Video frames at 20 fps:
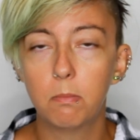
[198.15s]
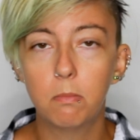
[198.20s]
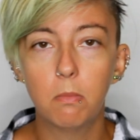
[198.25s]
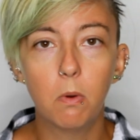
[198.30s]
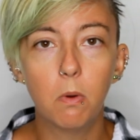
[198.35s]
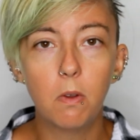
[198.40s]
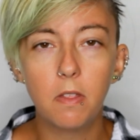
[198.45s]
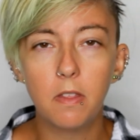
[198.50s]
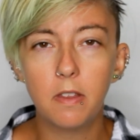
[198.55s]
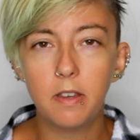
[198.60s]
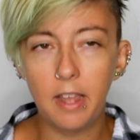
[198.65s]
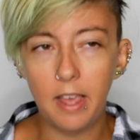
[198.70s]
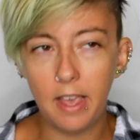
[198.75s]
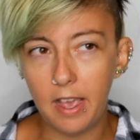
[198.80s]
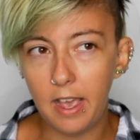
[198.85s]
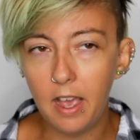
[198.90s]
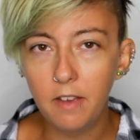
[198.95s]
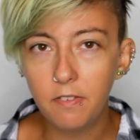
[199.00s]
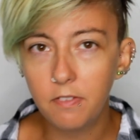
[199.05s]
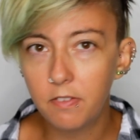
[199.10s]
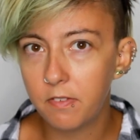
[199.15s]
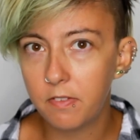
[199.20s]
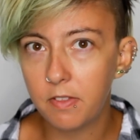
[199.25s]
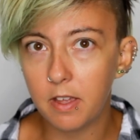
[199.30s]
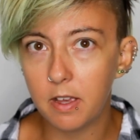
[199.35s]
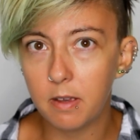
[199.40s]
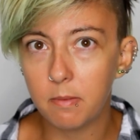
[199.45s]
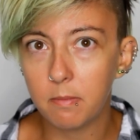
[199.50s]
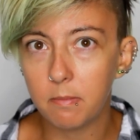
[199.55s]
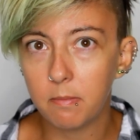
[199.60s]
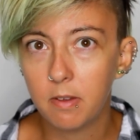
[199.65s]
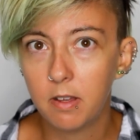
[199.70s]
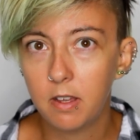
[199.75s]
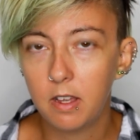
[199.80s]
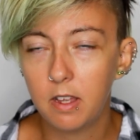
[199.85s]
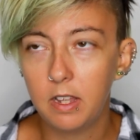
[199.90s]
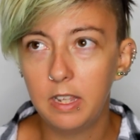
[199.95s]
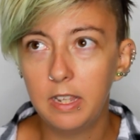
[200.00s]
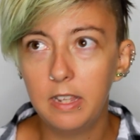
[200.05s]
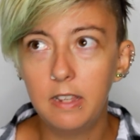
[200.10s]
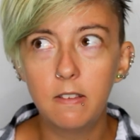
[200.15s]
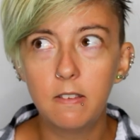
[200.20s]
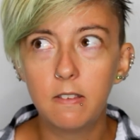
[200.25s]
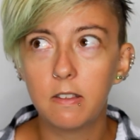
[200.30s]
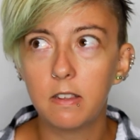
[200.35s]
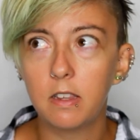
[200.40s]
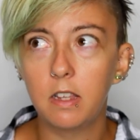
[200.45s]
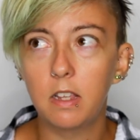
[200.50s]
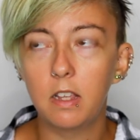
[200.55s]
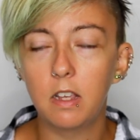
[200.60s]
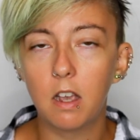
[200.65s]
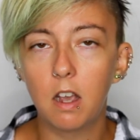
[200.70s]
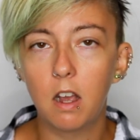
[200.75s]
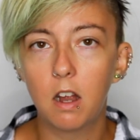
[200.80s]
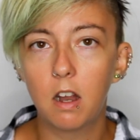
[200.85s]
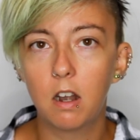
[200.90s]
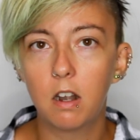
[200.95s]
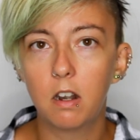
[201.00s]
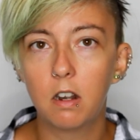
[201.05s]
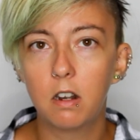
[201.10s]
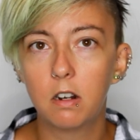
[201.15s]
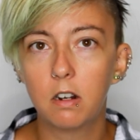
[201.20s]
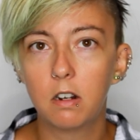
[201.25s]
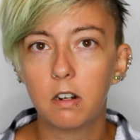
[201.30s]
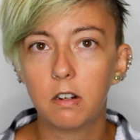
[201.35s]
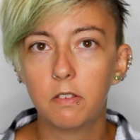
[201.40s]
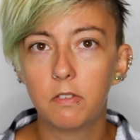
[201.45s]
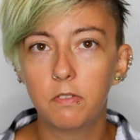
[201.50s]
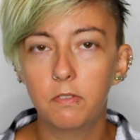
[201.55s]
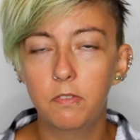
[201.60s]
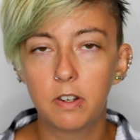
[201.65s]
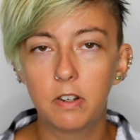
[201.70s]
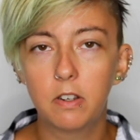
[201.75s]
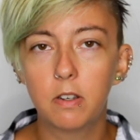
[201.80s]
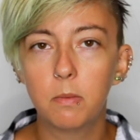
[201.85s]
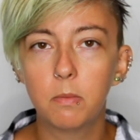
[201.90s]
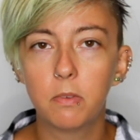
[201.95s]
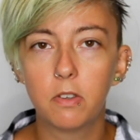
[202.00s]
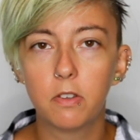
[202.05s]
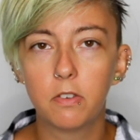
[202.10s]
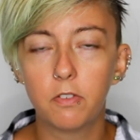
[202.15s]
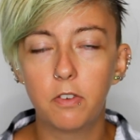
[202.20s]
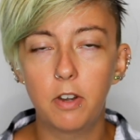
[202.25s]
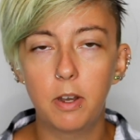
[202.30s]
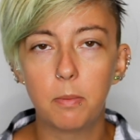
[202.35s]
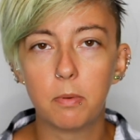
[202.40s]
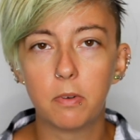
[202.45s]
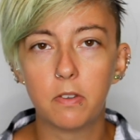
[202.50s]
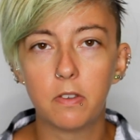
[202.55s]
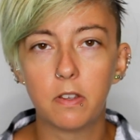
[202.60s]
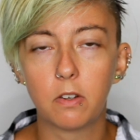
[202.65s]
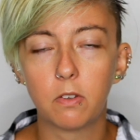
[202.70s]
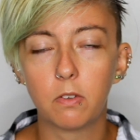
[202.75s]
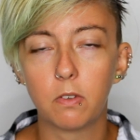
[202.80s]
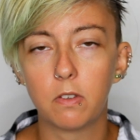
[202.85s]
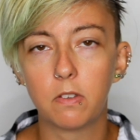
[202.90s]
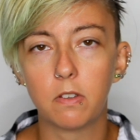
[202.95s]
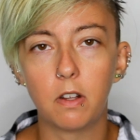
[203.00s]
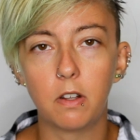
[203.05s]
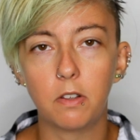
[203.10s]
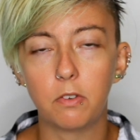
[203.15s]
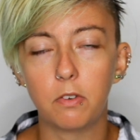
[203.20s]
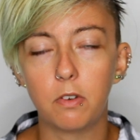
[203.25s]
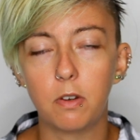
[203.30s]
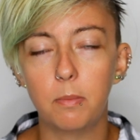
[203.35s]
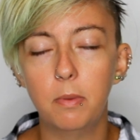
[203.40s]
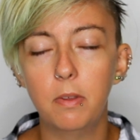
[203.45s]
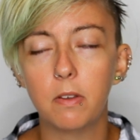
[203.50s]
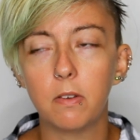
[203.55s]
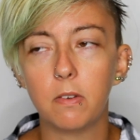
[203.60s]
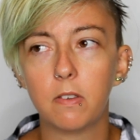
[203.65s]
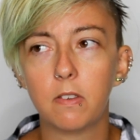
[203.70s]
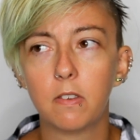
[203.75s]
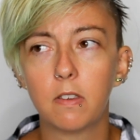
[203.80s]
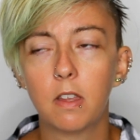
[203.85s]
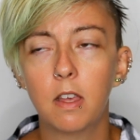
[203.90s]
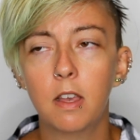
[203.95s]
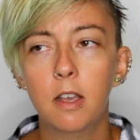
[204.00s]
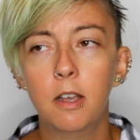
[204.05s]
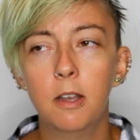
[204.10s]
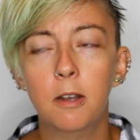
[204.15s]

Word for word: more than half of them easily are victims of rape or sexual assault or abuse.